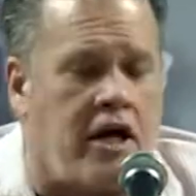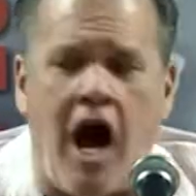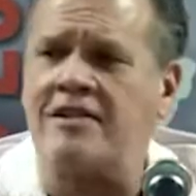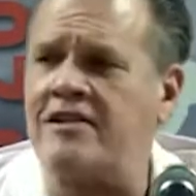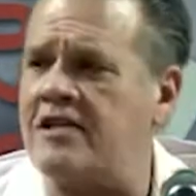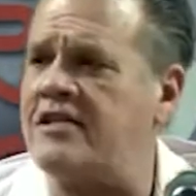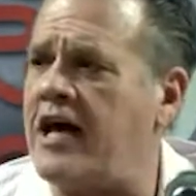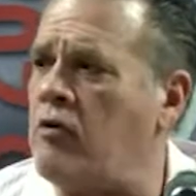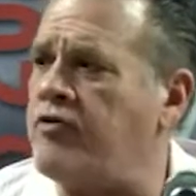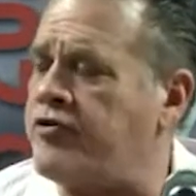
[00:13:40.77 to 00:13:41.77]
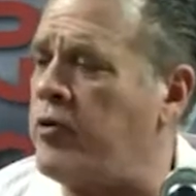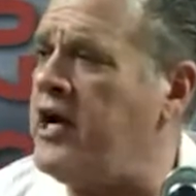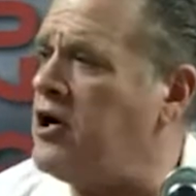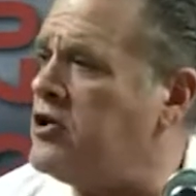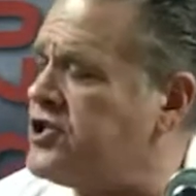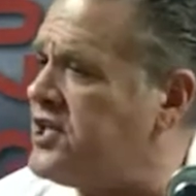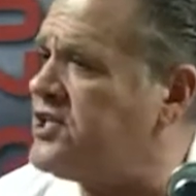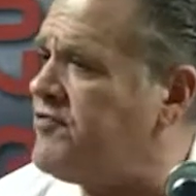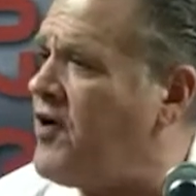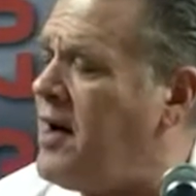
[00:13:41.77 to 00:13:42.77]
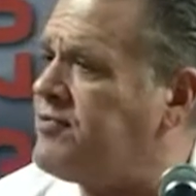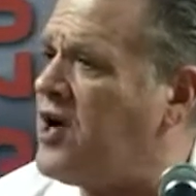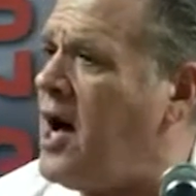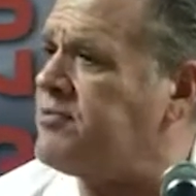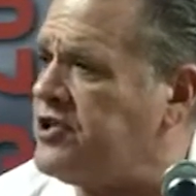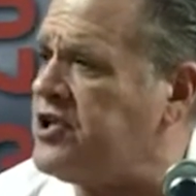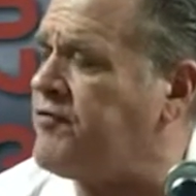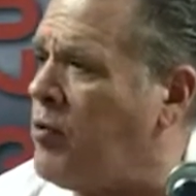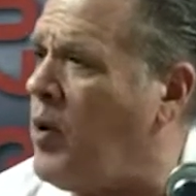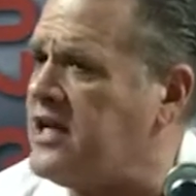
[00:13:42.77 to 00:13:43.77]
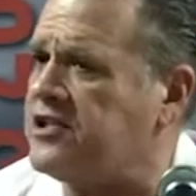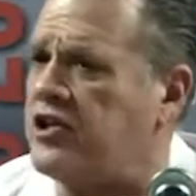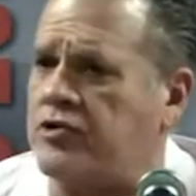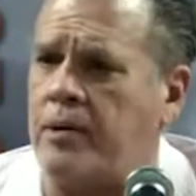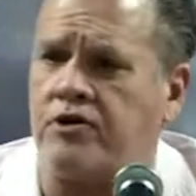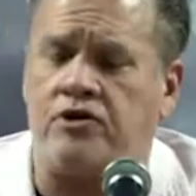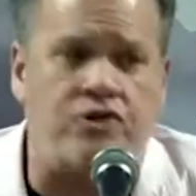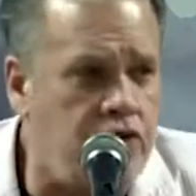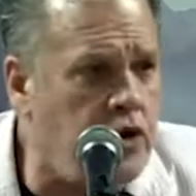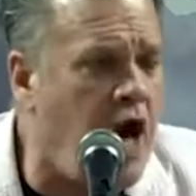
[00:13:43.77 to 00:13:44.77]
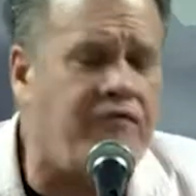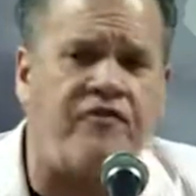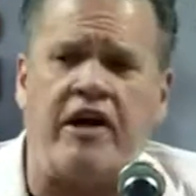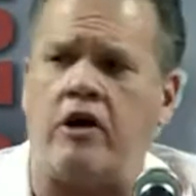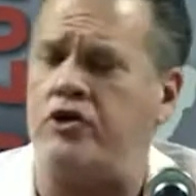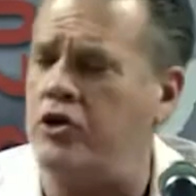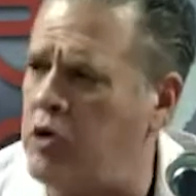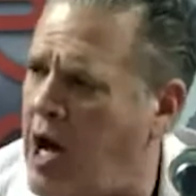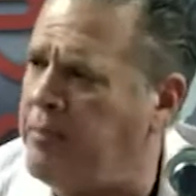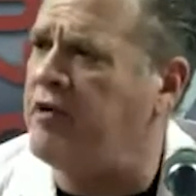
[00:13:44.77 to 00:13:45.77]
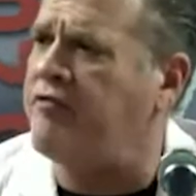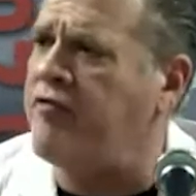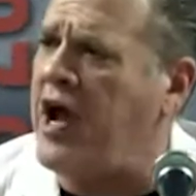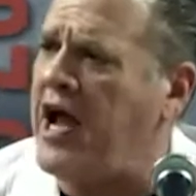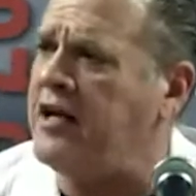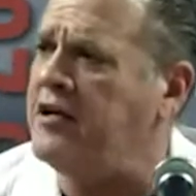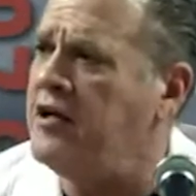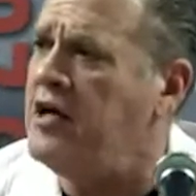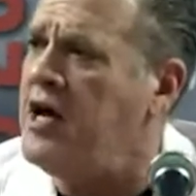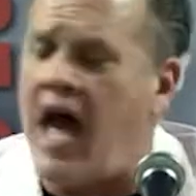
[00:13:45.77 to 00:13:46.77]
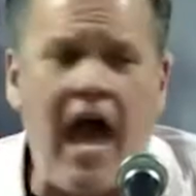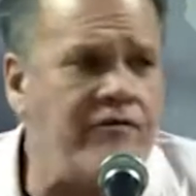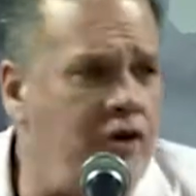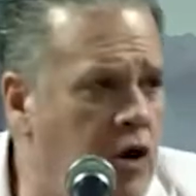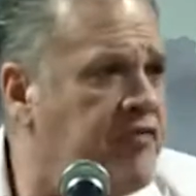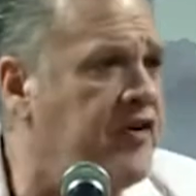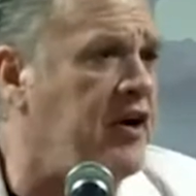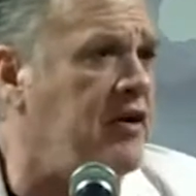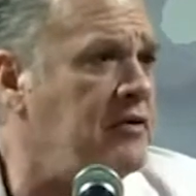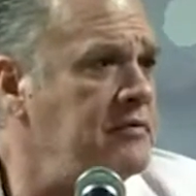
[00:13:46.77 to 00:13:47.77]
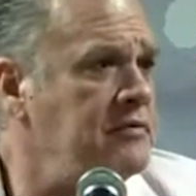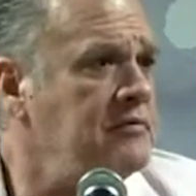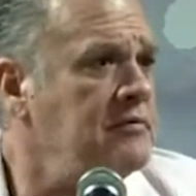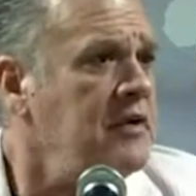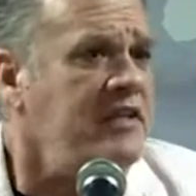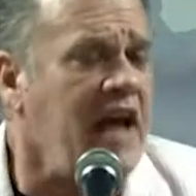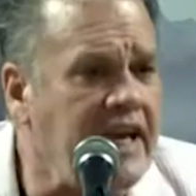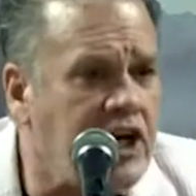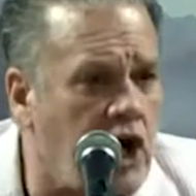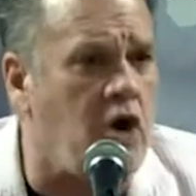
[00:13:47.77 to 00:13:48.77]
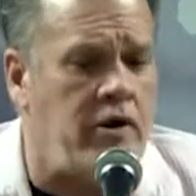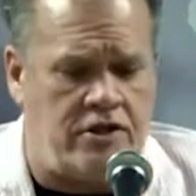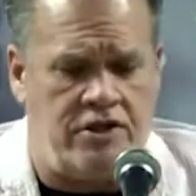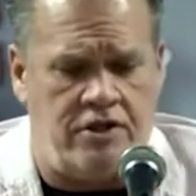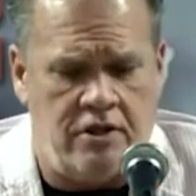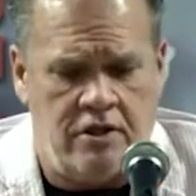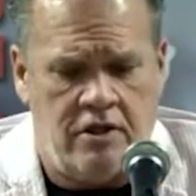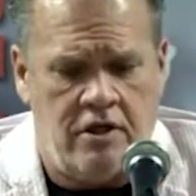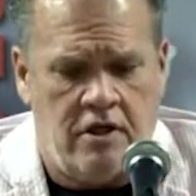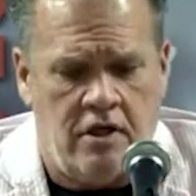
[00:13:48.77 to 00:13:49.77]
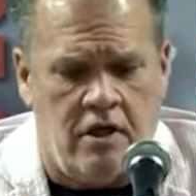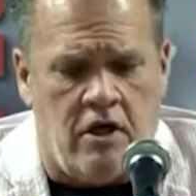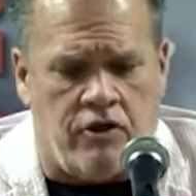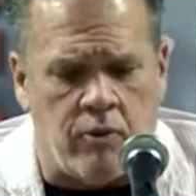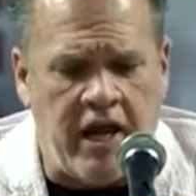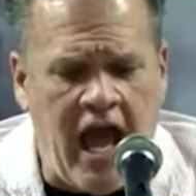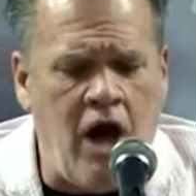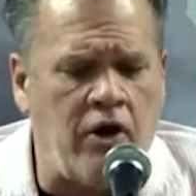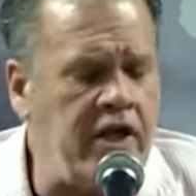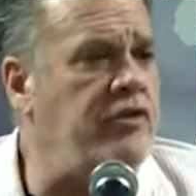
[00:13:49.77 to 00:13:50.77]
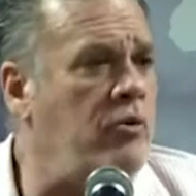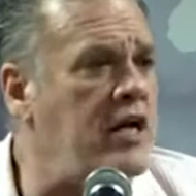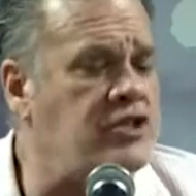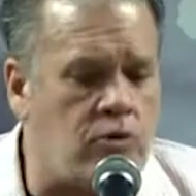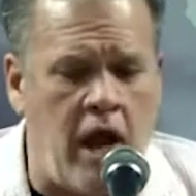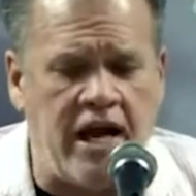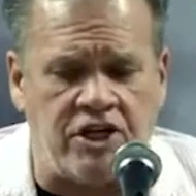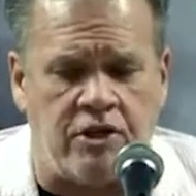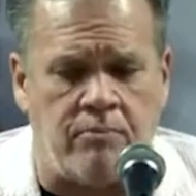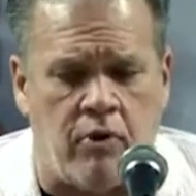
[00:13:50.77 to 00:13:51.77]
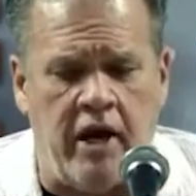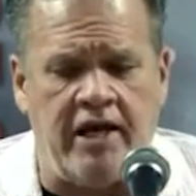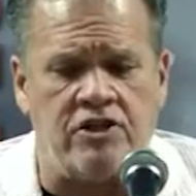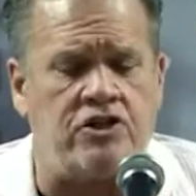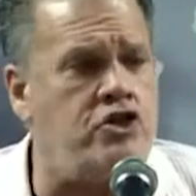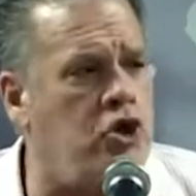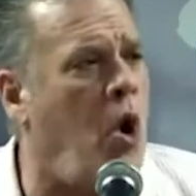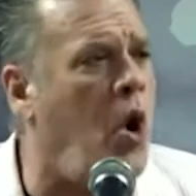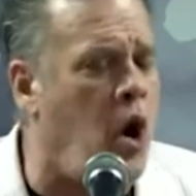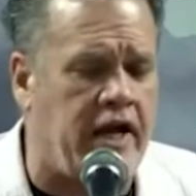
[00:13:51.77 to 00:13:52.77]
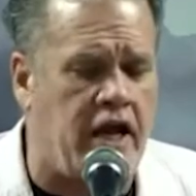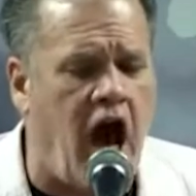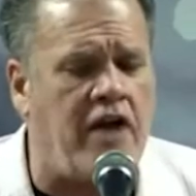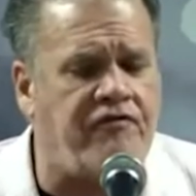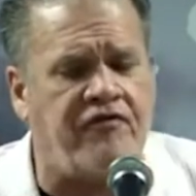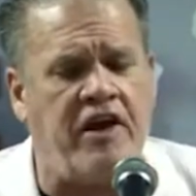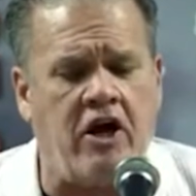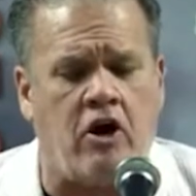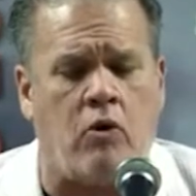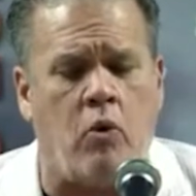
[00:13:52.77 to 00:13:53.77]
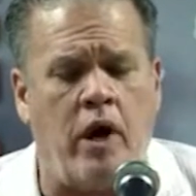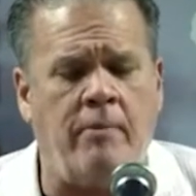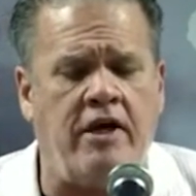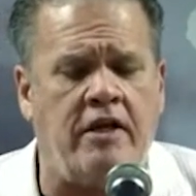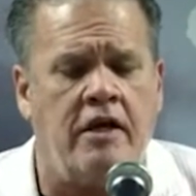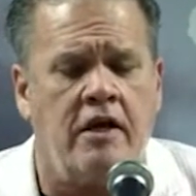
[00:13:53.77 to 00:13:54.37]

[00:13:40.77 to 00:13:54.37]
God says that over 365 times in different ways in the scriptures. Do not fear. Do not be afraid. Have no fear. Take courage. The reality of the resurrection brings joy, not fear. Women,